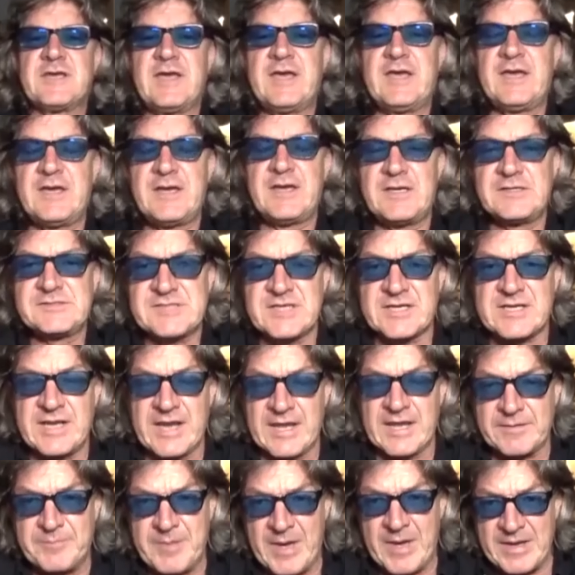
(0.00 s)
yeah, he's a
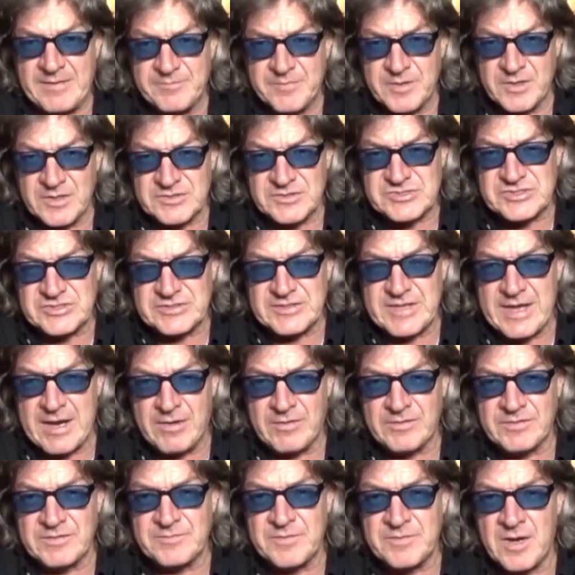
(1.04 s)
clickbait merchant now
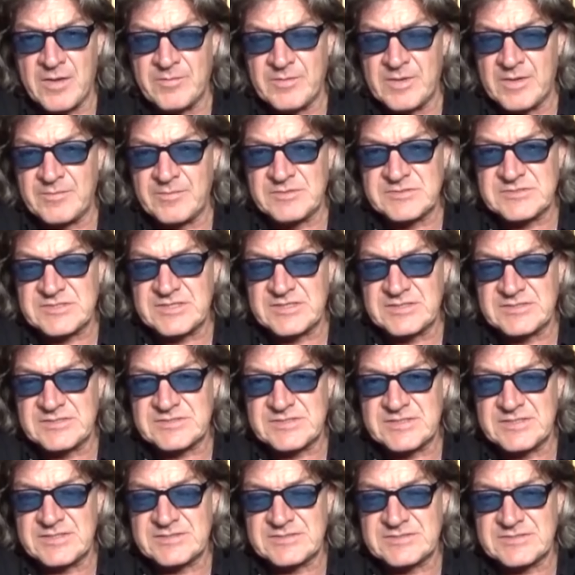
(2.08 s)
at the moment. I mean, he's,
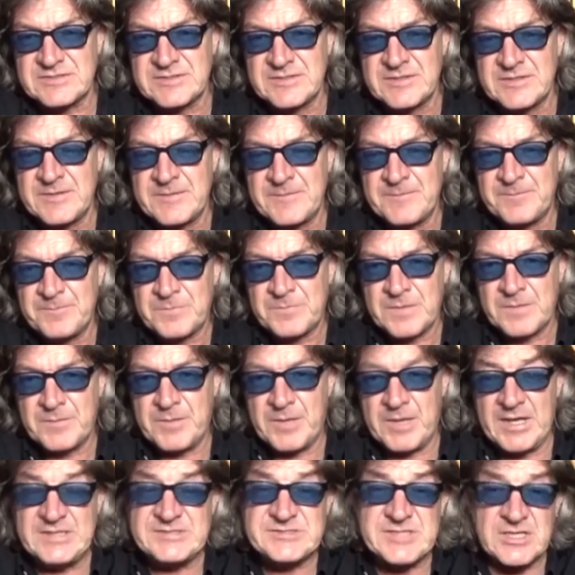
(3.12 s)
he's,
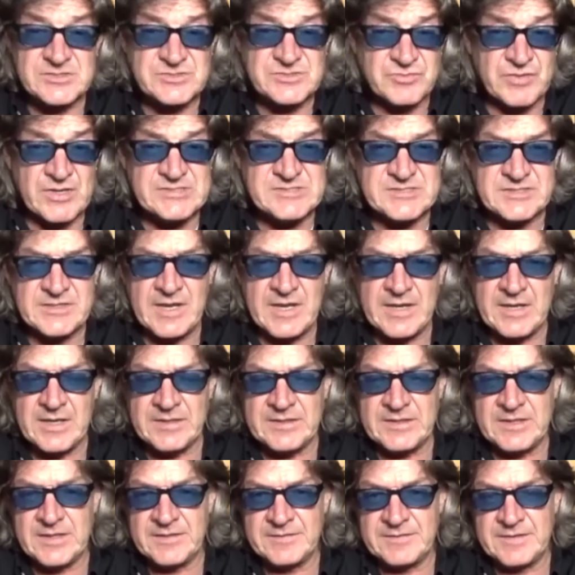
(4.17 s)
but he does resonate, and
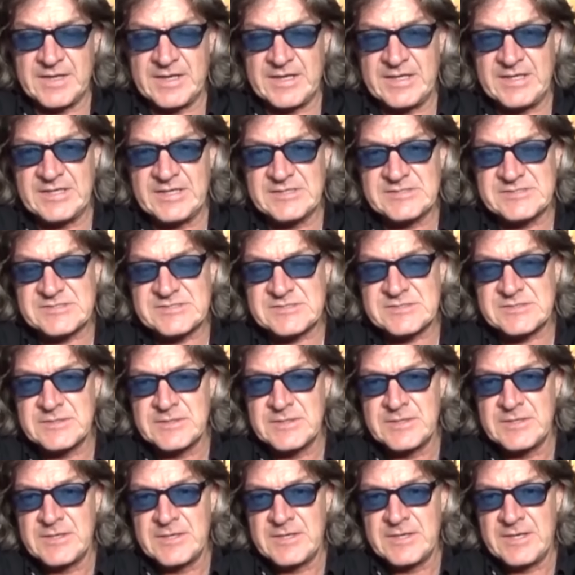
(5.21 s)
he, and he is
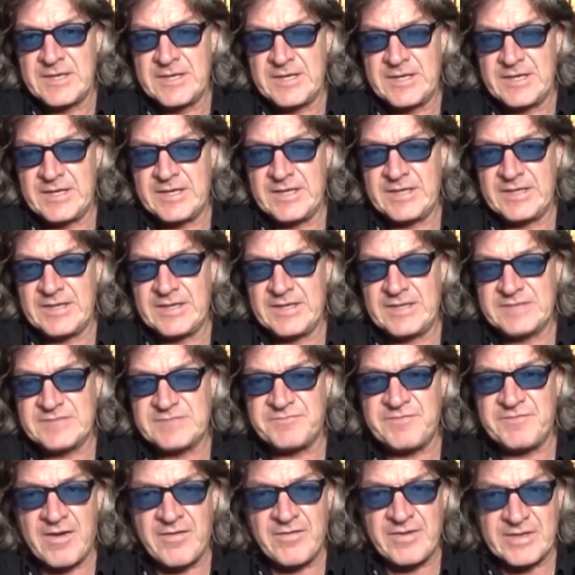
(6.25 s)
he, he he's
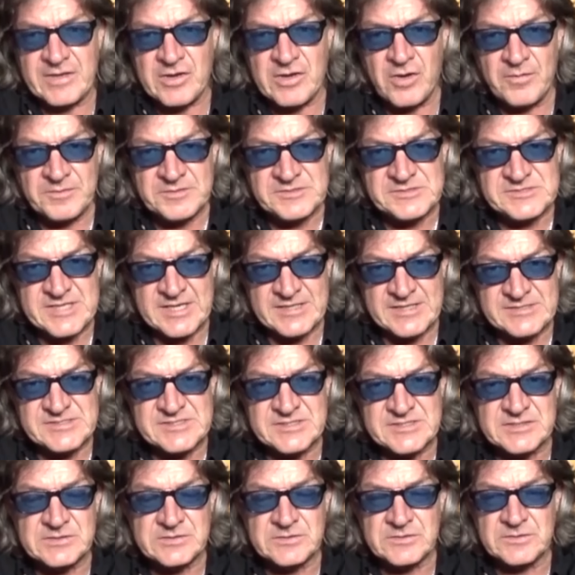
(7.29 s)
very
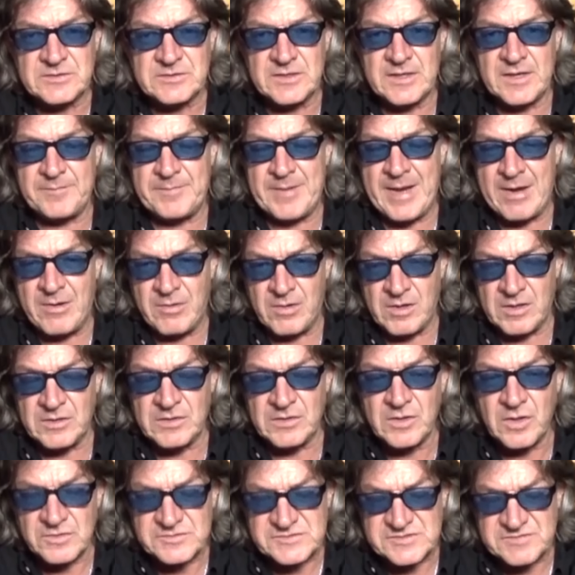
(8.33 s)
commonsensical about a
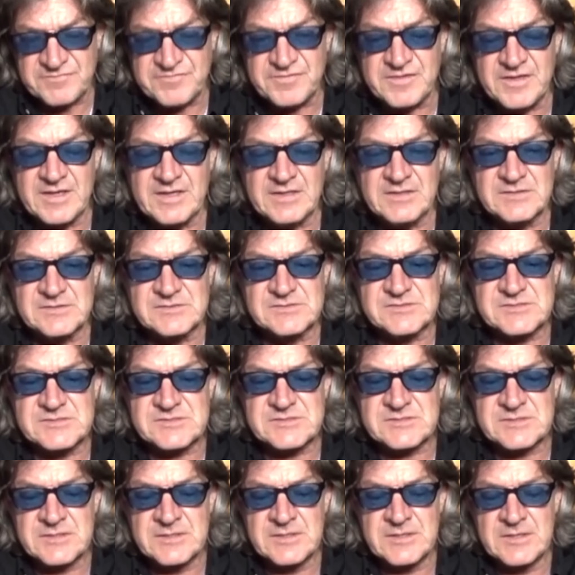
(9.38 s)
lot of
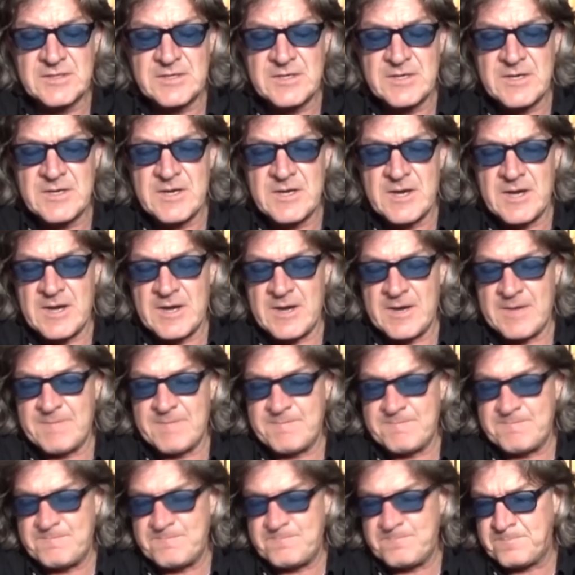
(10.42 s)
things.
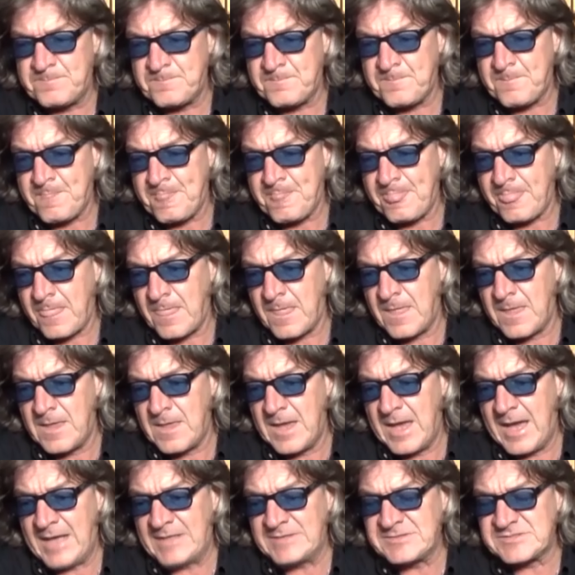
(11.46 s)
Um,
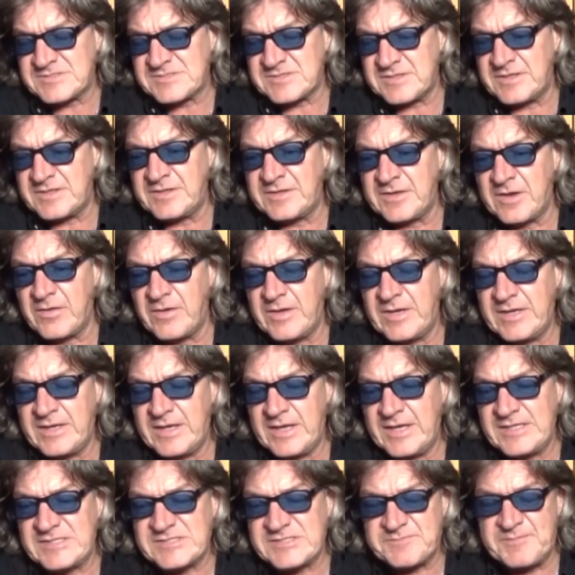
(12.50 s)
and you know he
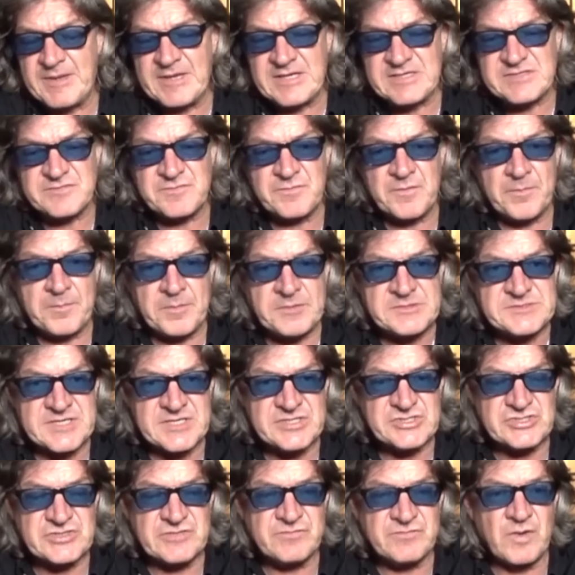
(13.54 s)
he speaks from a
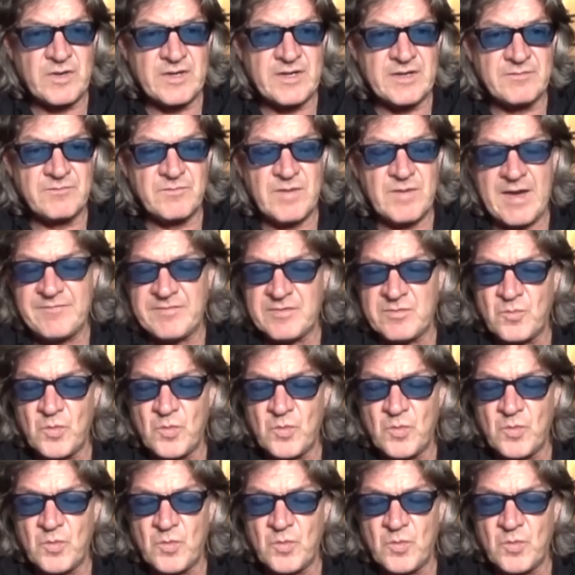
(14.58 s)
position of one having